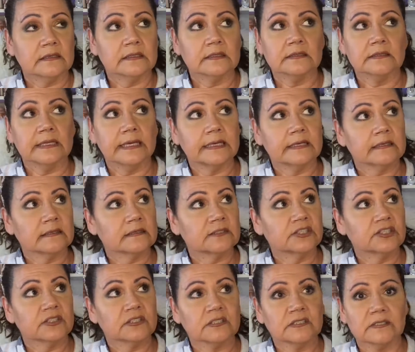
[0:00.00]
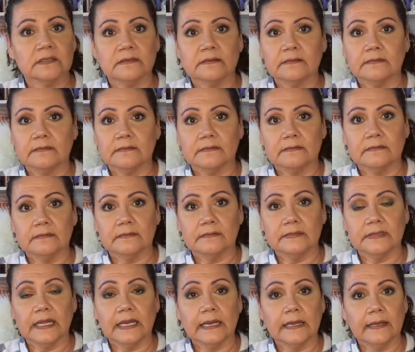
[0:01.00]
like just
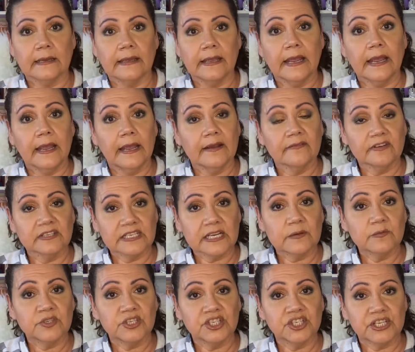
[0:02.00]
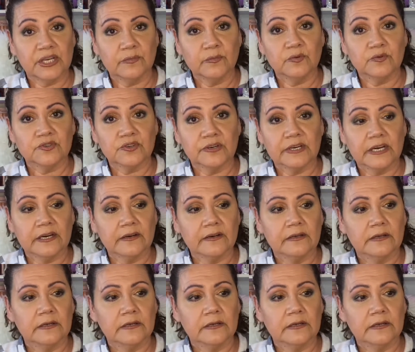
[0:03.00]
every time she shampoos her hair,